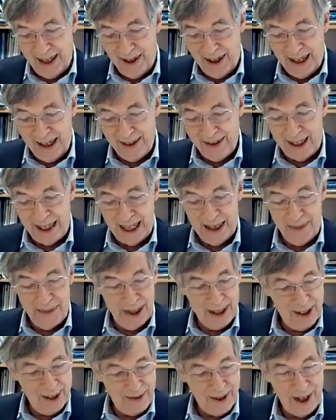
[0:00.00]
There is an
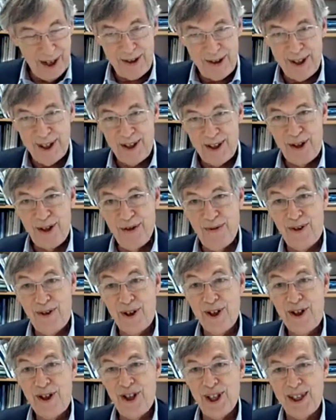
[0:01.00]
element of hostage to
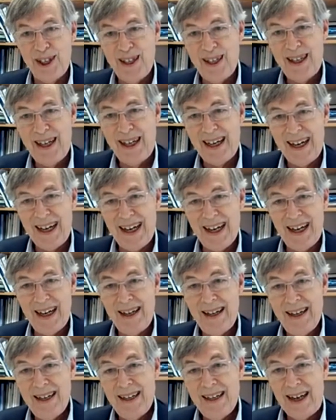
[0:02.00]
fortune,
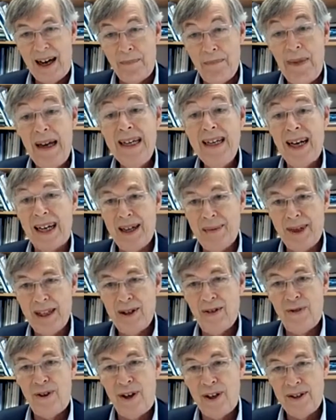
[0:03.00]
a big
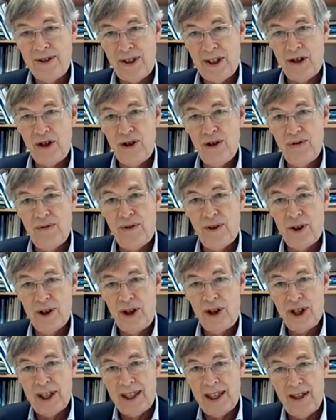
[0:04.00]
element of hostage to
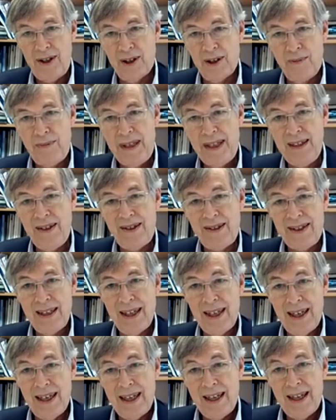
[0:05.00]
fortune in your piece.
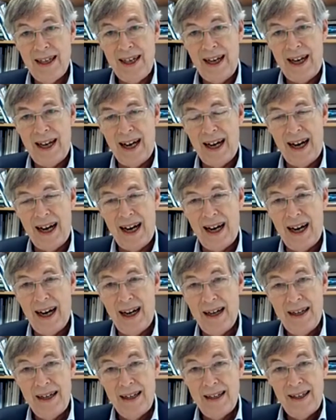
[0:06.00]

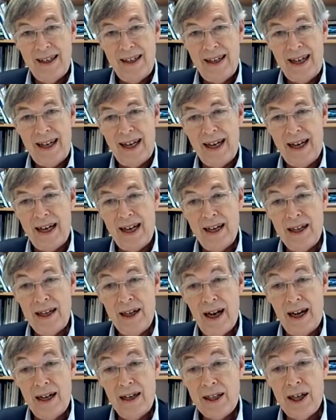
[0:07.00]

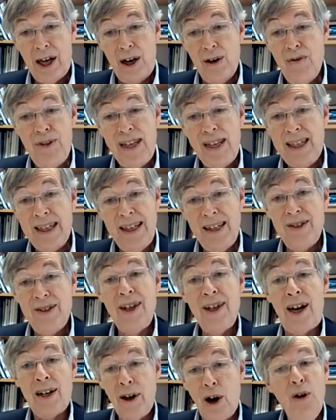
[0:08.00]
COVID
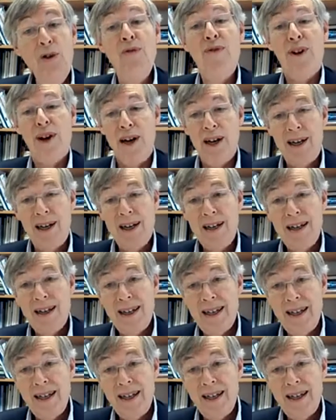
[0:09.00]
is not over.